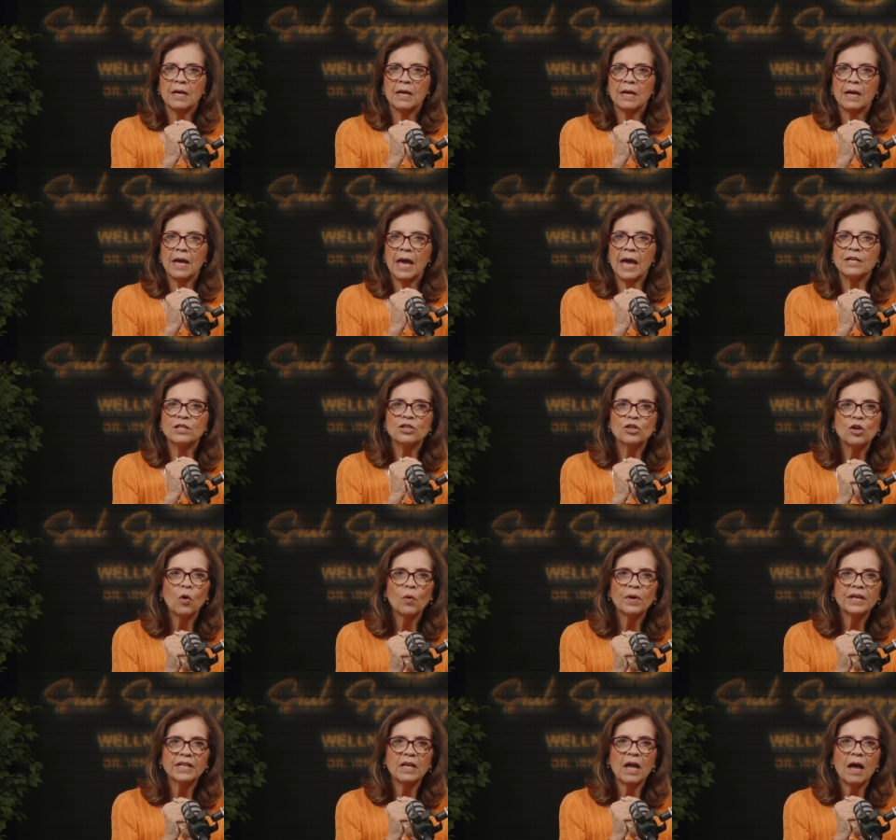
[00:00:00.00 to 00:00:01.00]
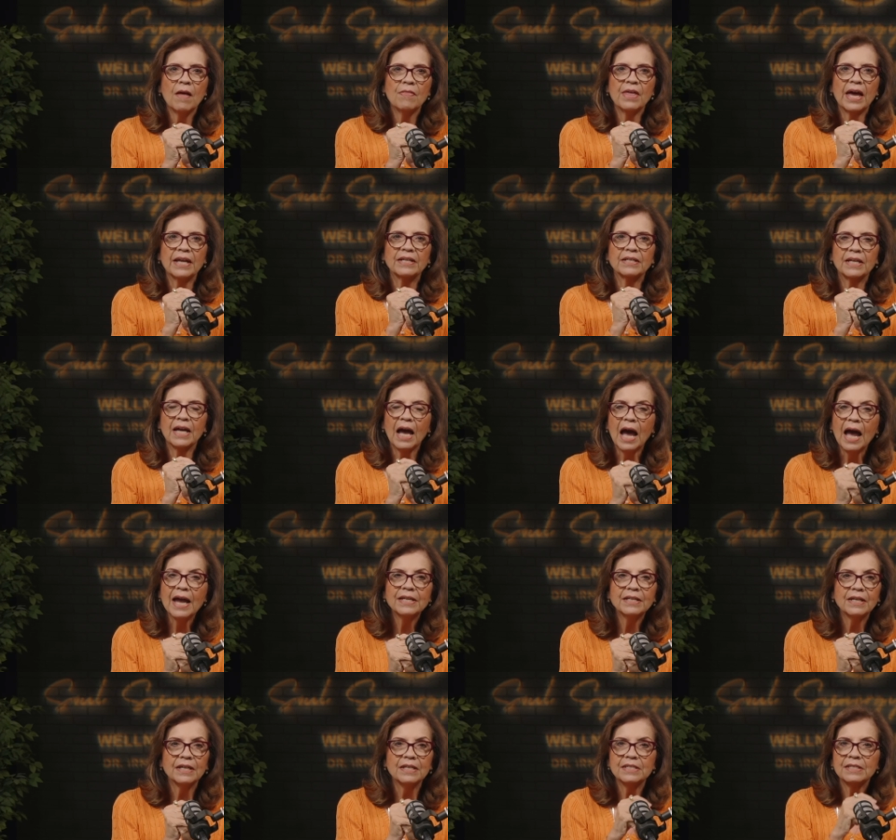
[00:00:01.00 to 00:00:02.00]
and knowing that
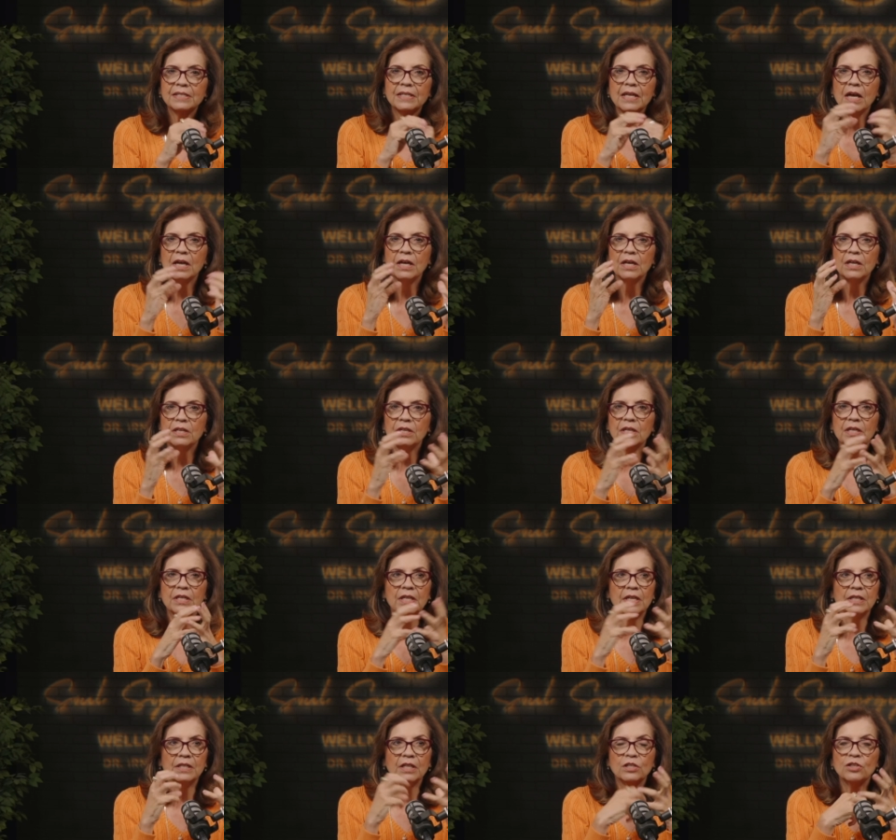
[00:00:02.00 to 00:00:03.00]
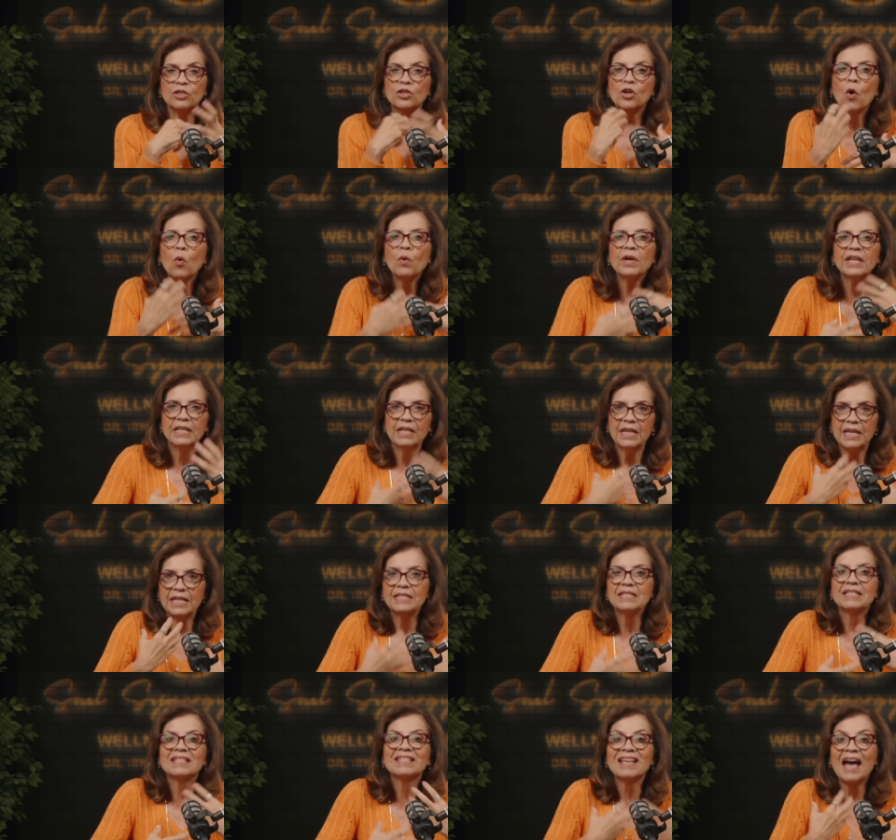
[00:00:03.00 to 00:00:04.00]
guide us, the knowing
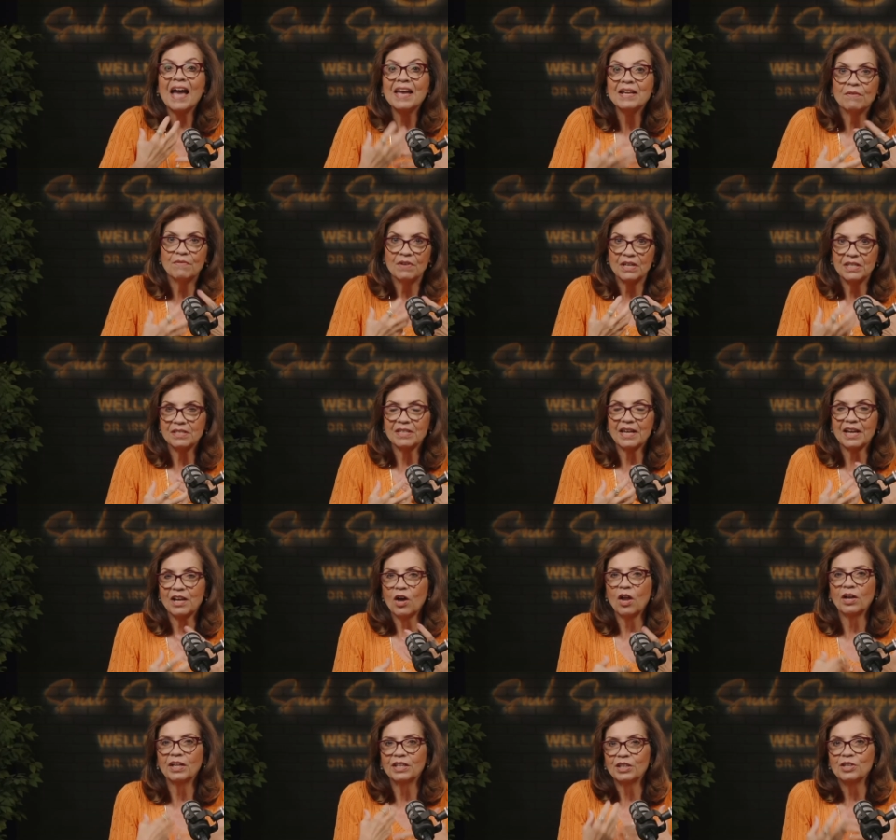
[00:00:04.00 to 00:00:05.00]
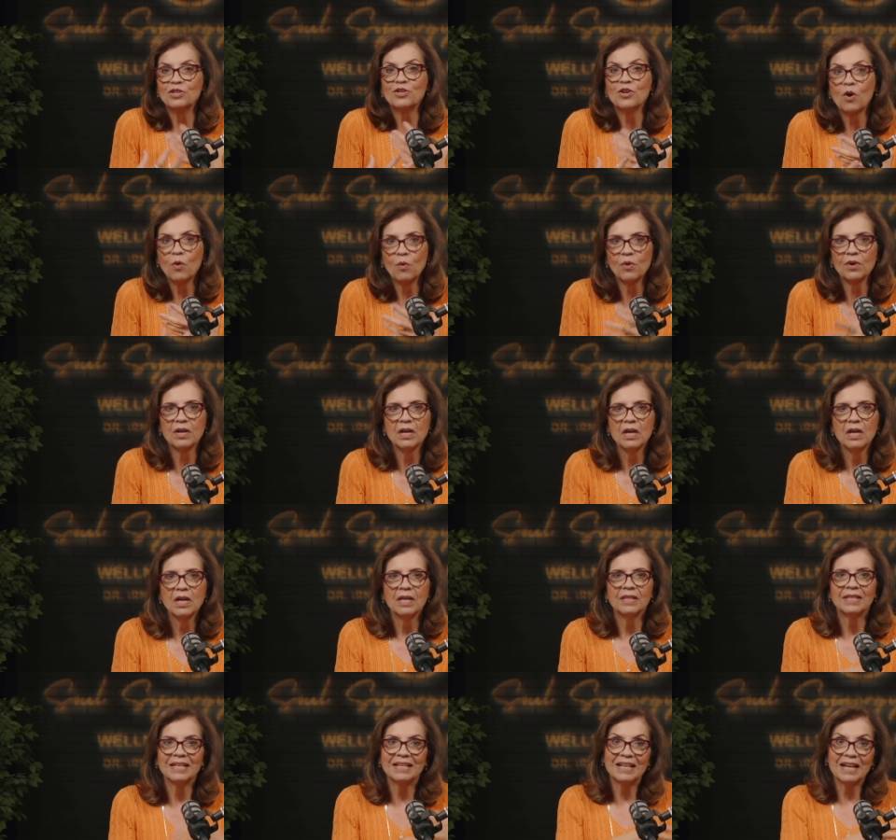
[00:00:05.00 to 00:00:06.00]
inside of us, I call it the knower,
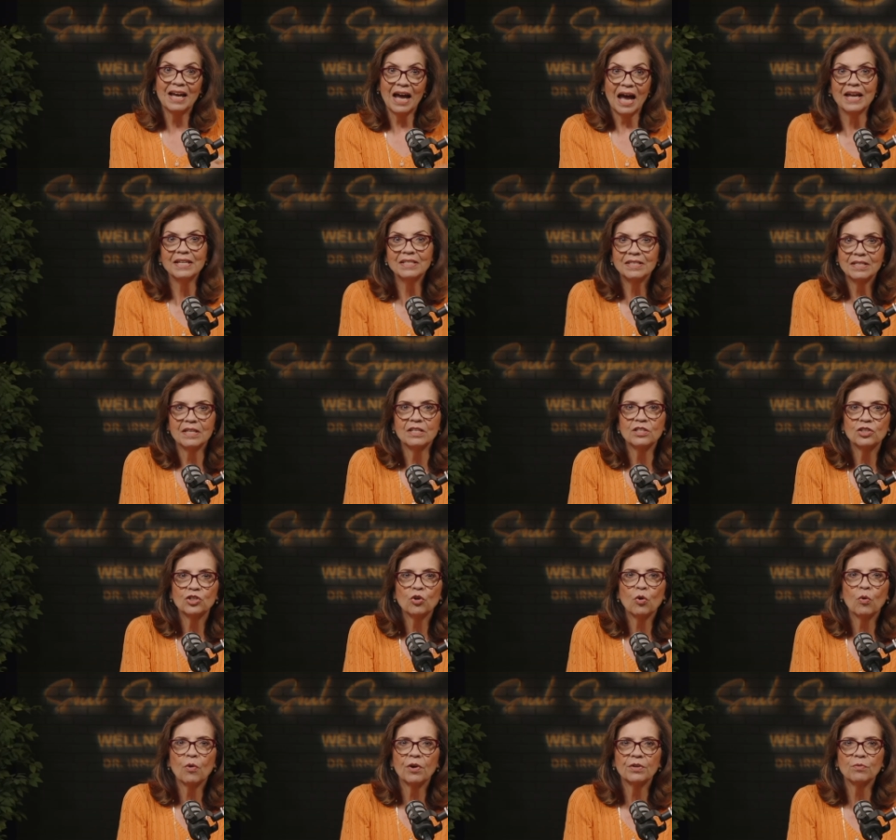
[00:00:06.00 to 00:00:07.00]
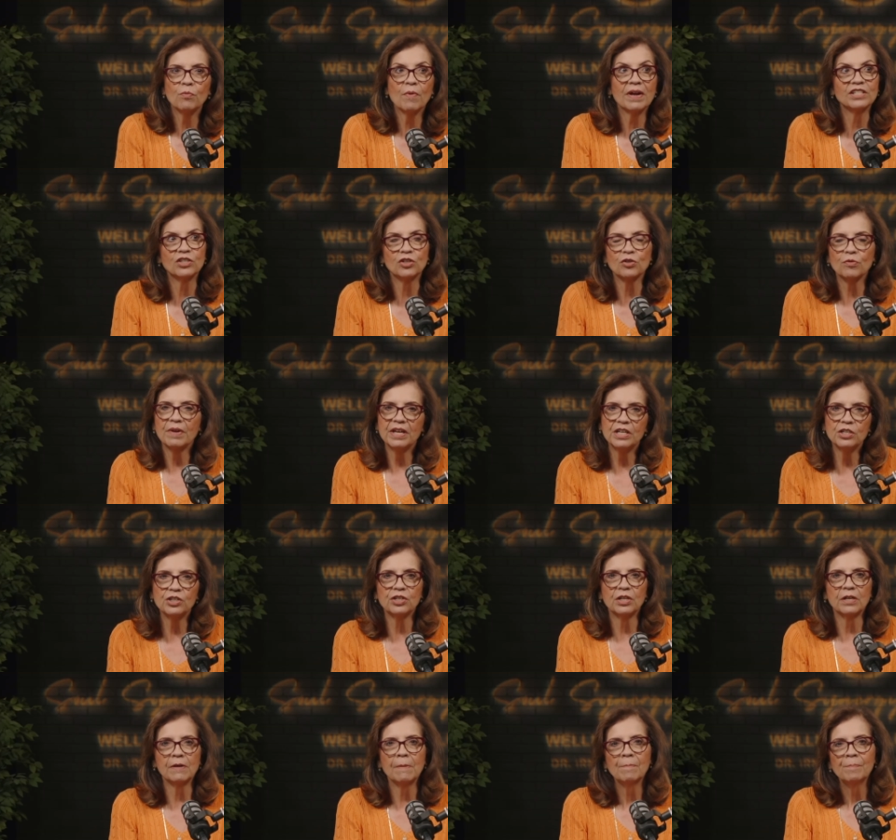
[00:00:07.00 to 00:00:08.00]
that guides us toward
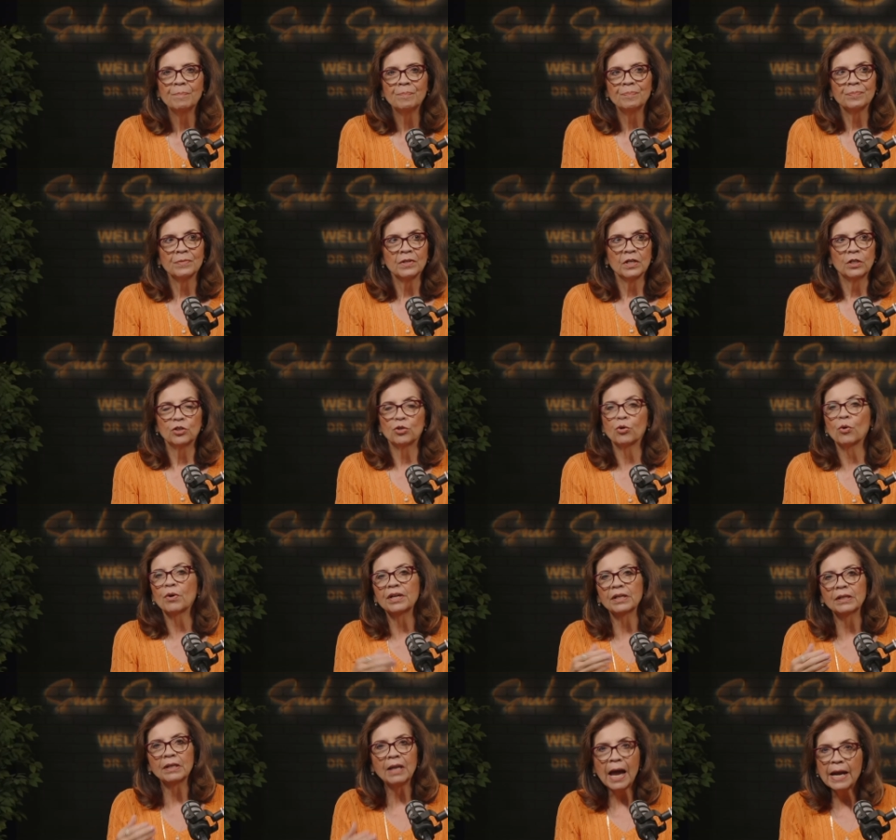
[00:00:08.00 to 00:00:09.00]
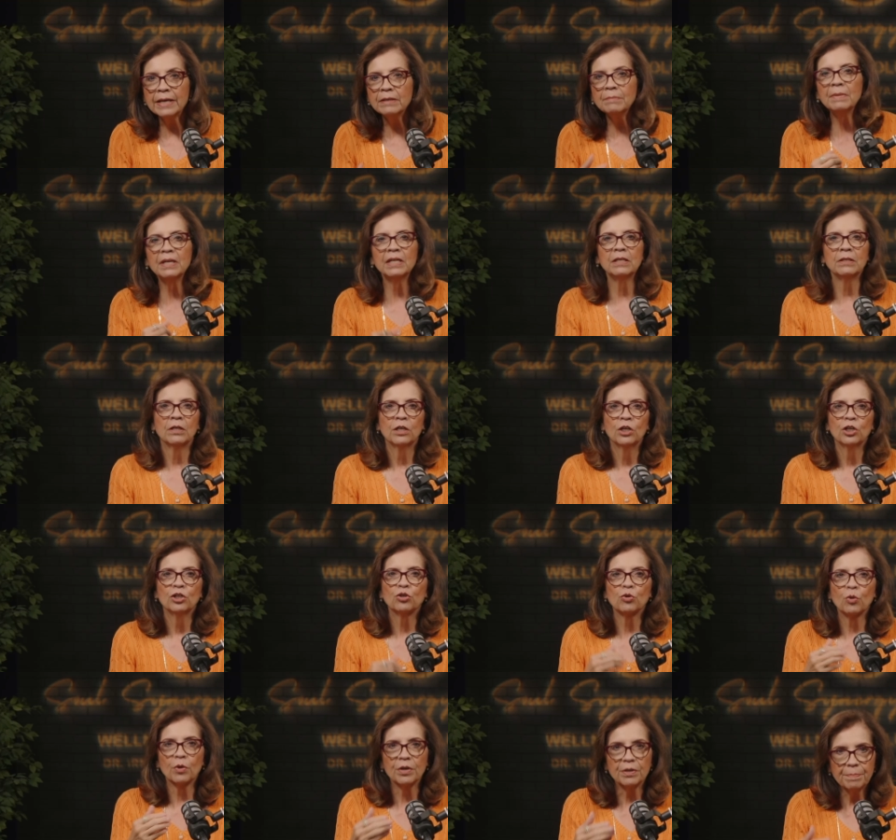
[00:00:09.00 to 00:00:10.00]
restoration, toward alignment,
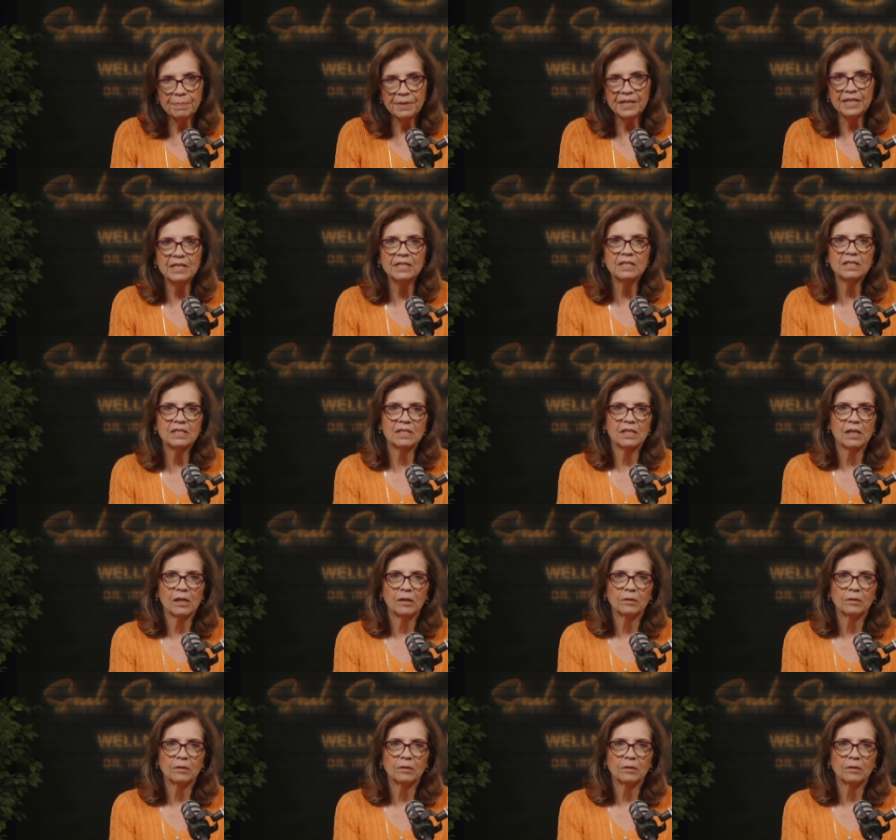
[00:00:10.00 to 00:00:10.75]
toward peace.